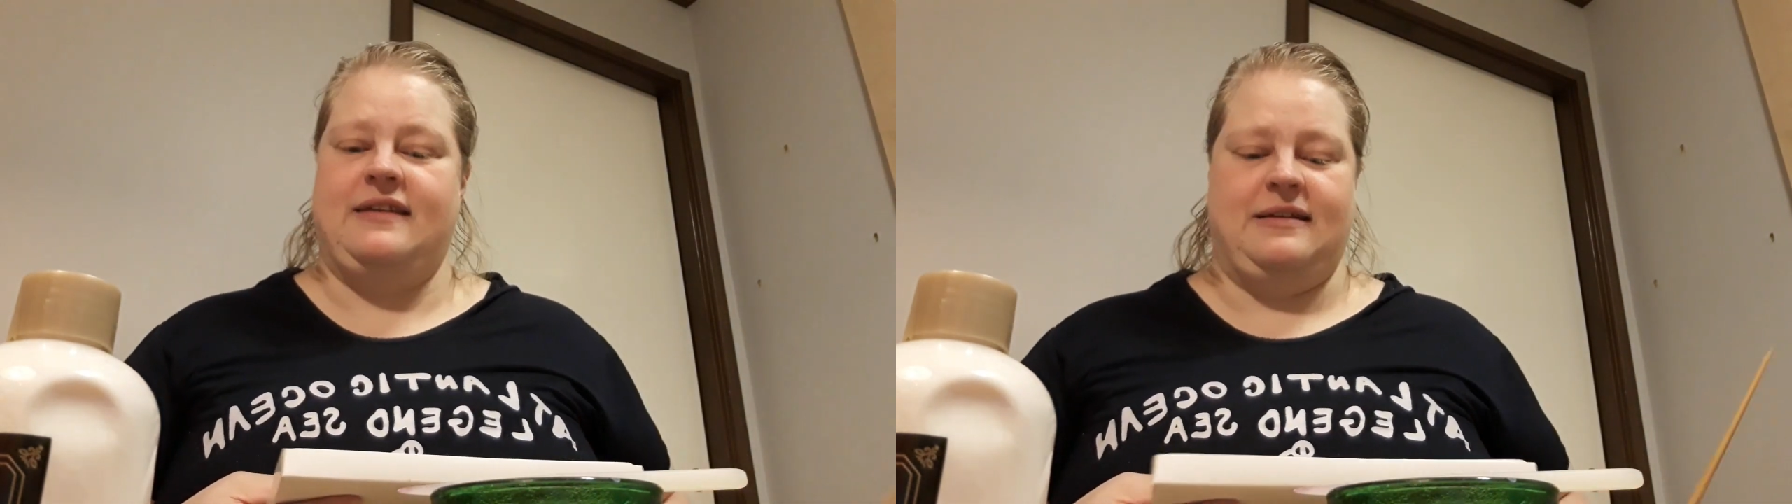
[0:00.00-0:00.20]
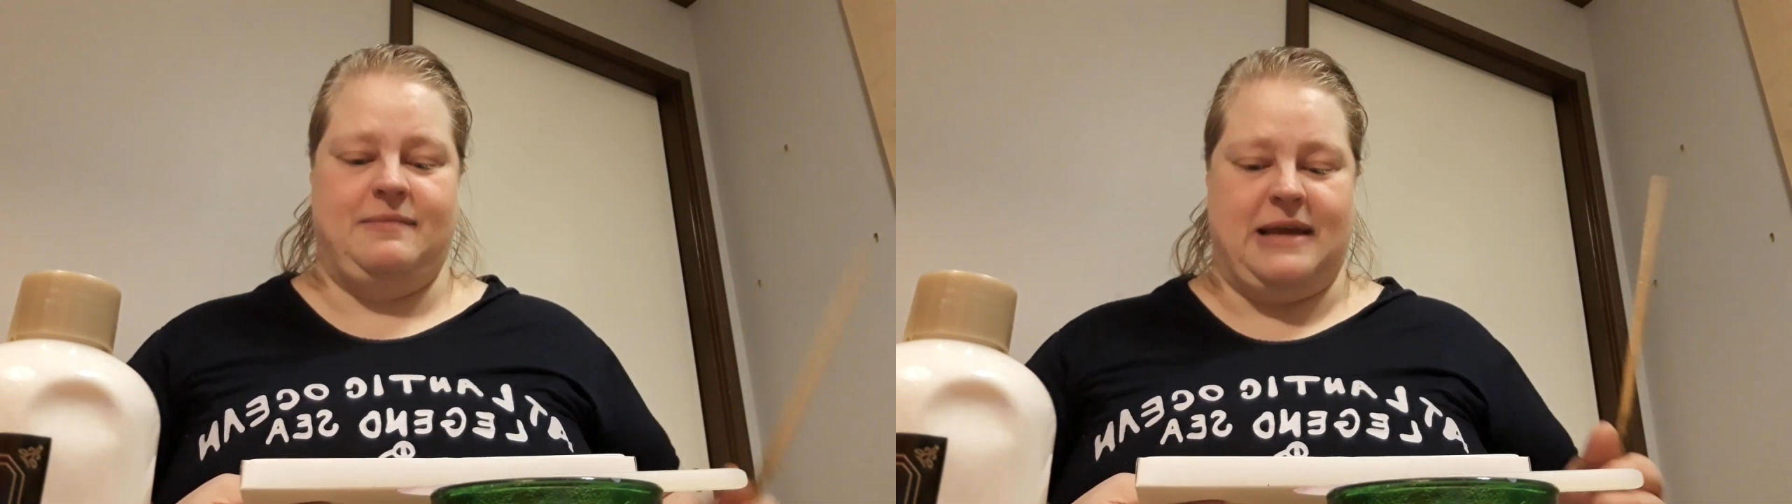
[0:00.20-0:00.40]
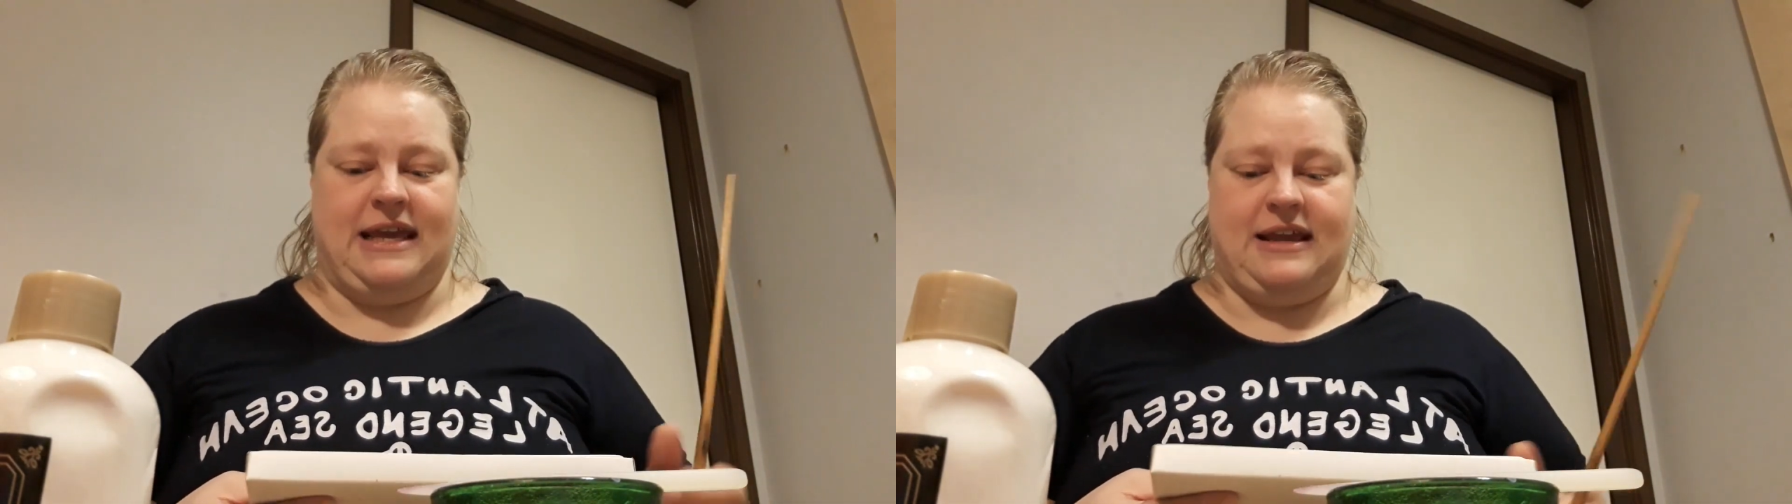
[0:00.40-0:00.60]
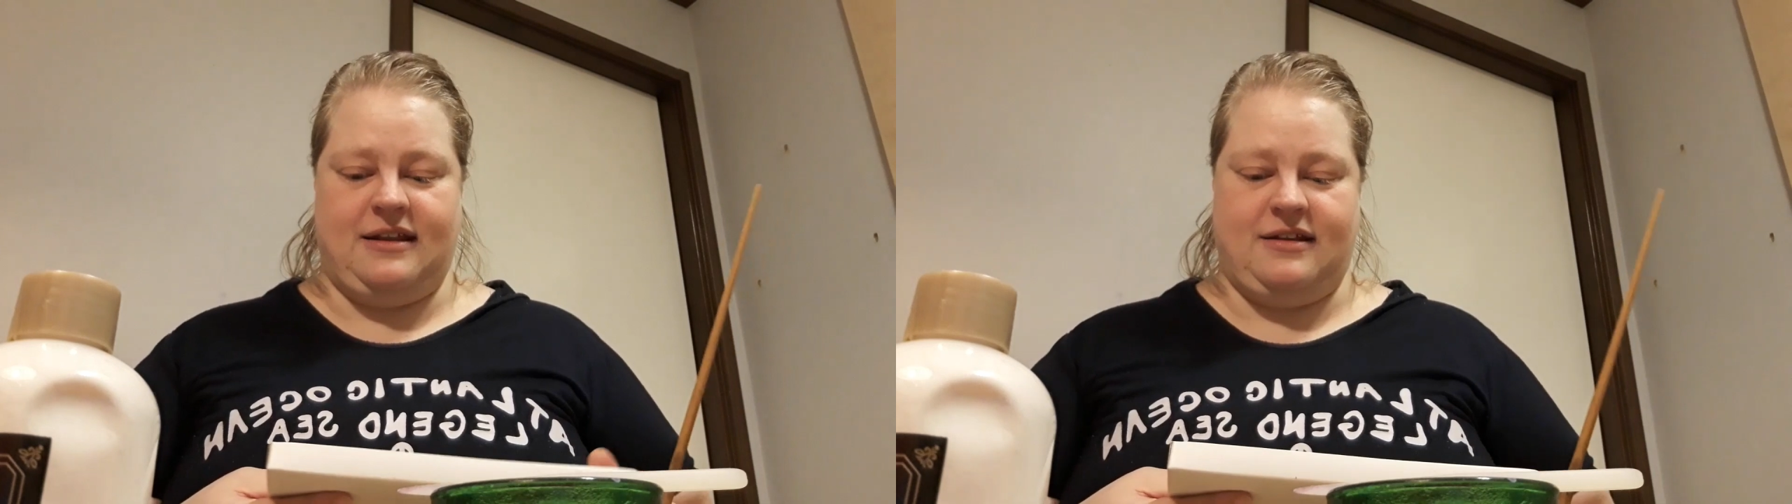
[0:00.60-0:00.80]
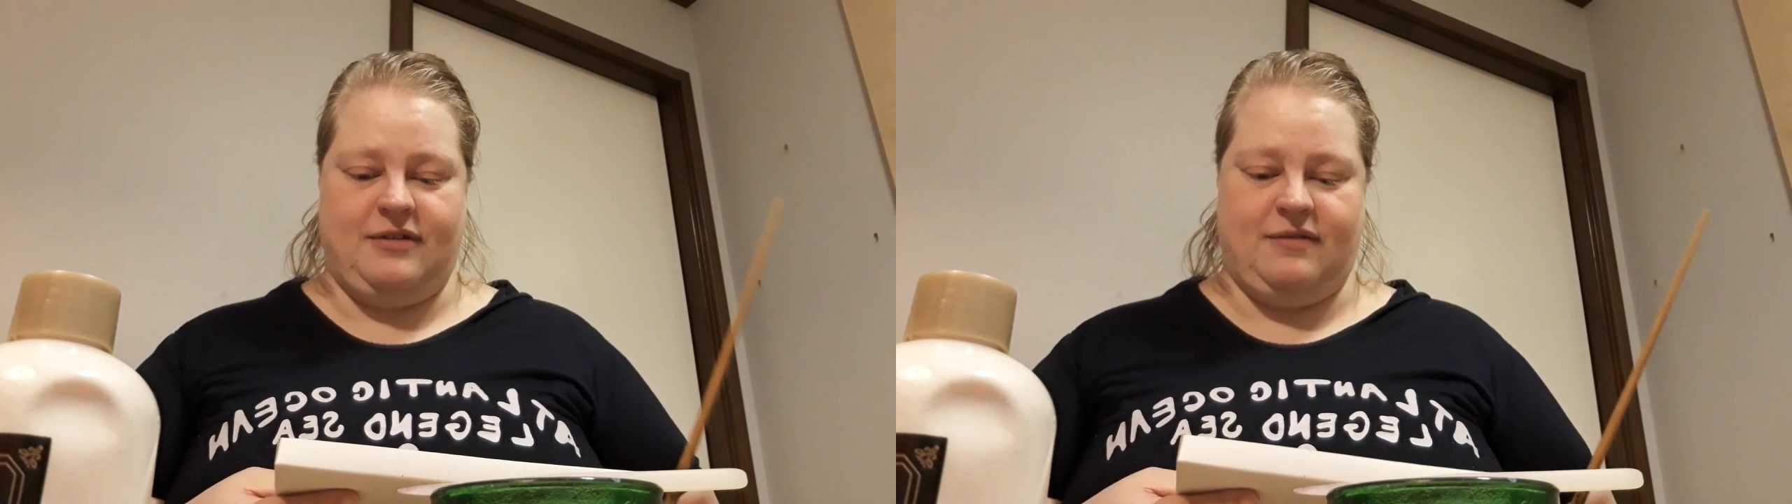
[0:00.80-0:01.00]
and make
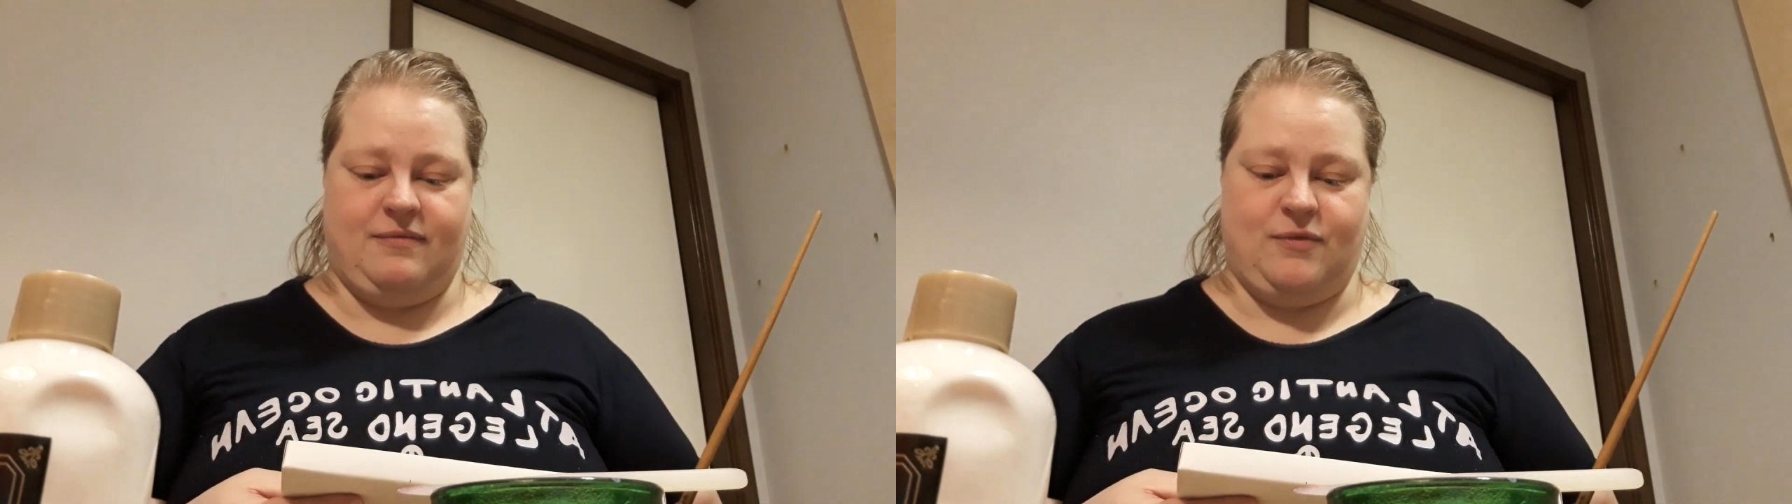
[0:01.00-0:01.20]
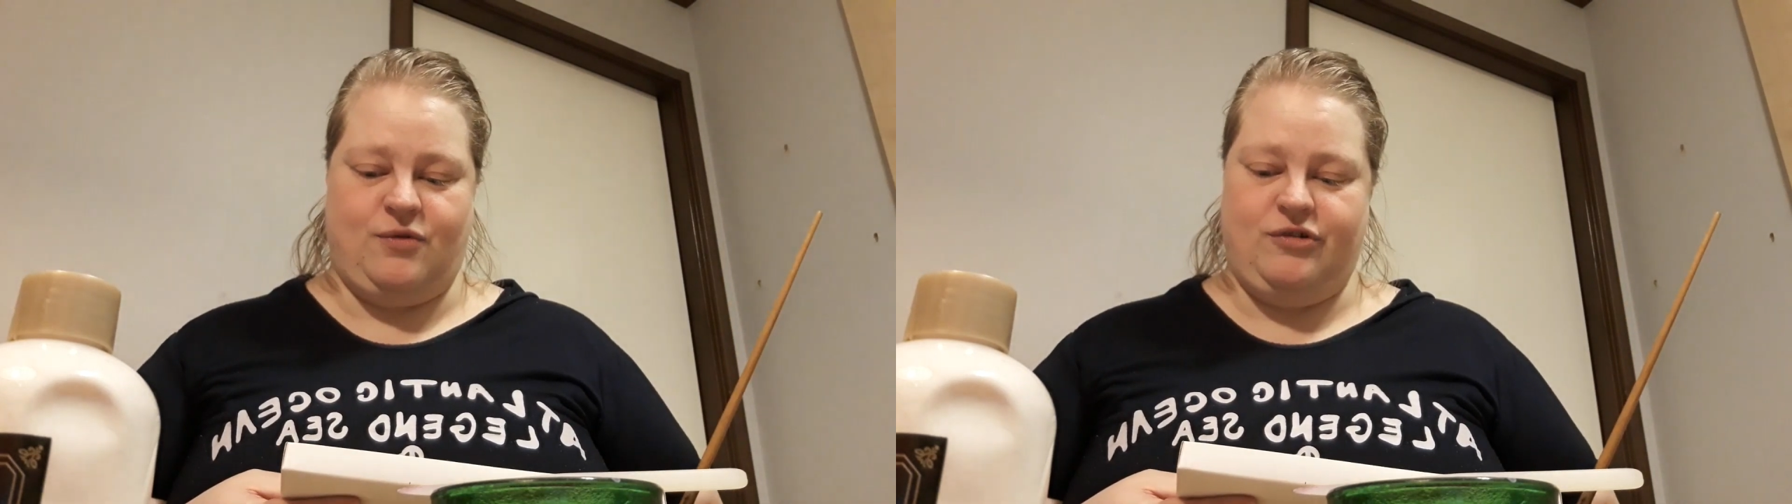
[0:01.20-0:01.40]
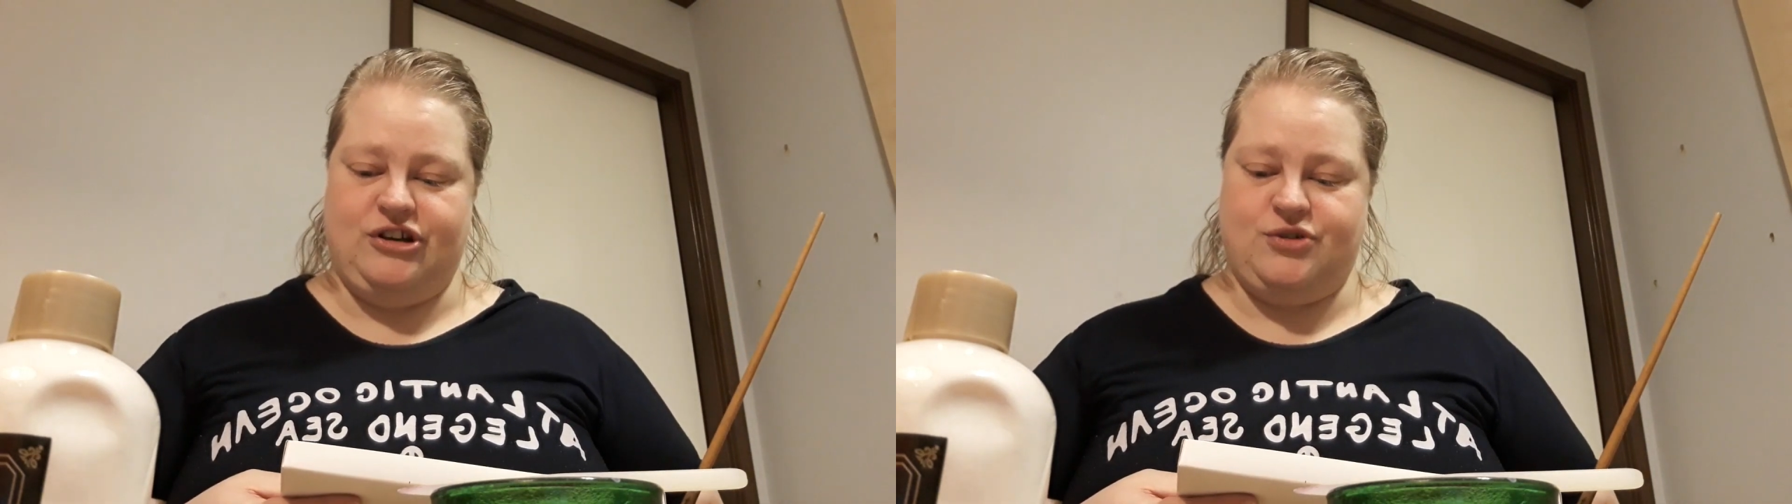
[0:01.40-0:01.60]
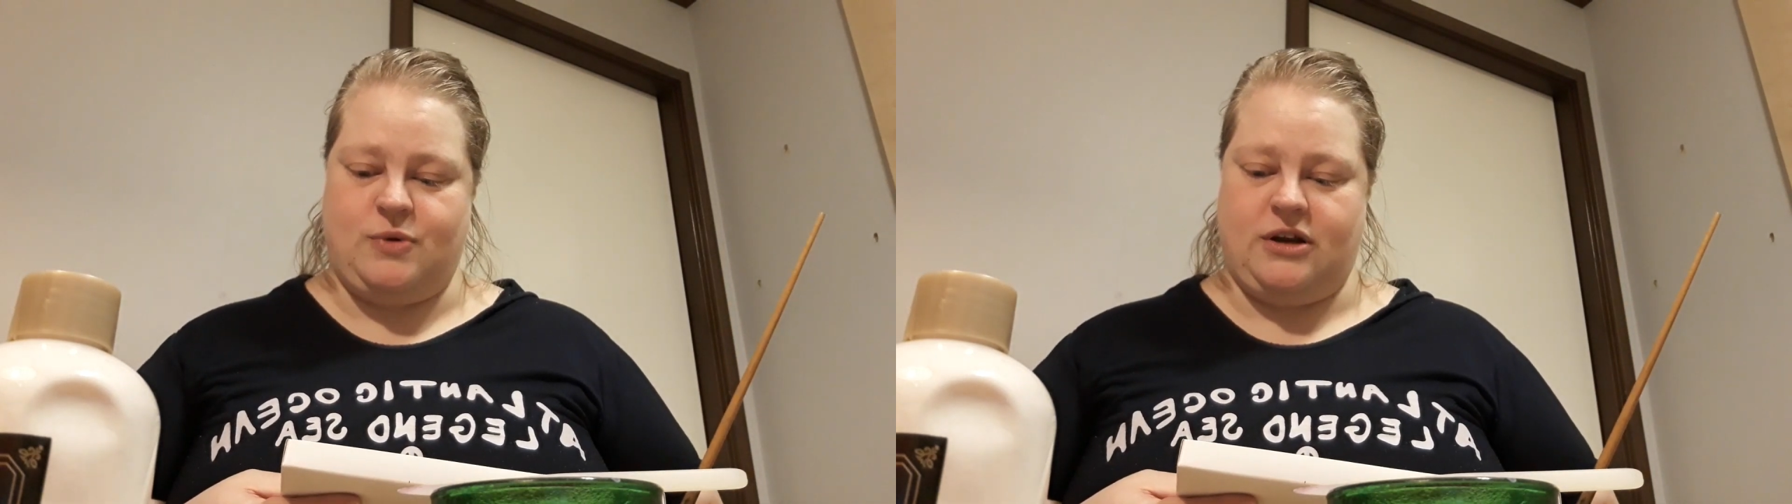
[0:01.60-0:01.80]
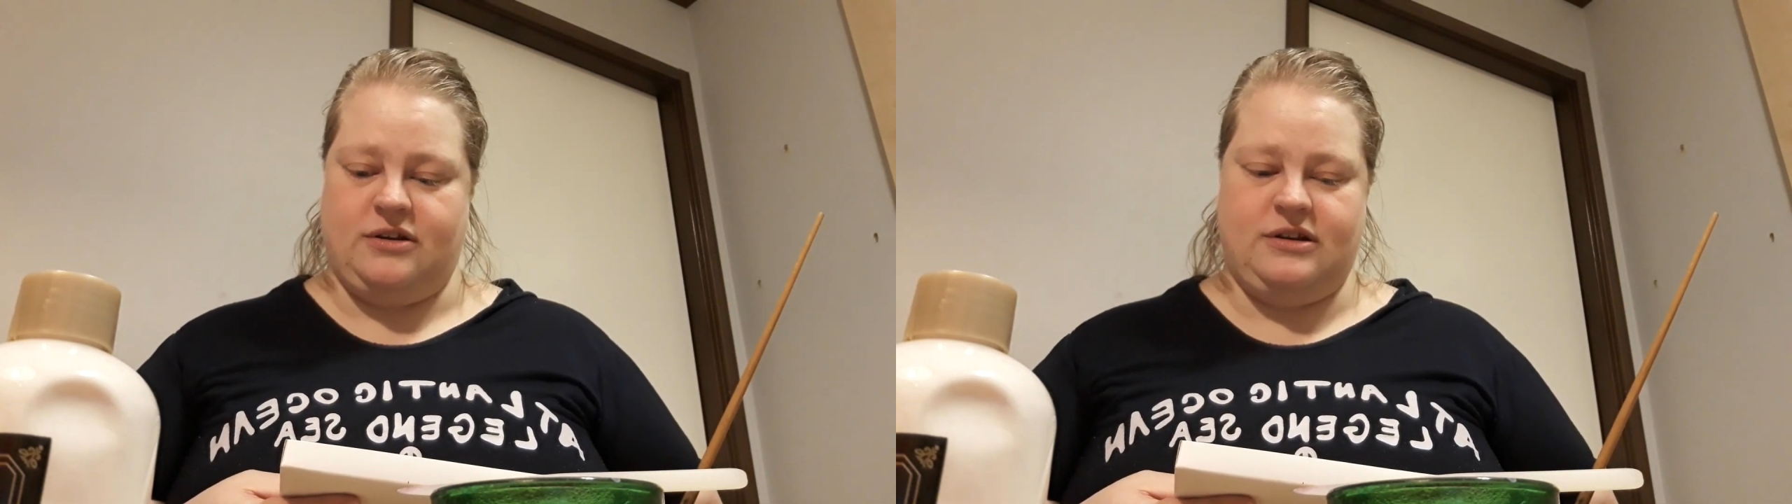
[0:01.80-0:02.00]
an orange one.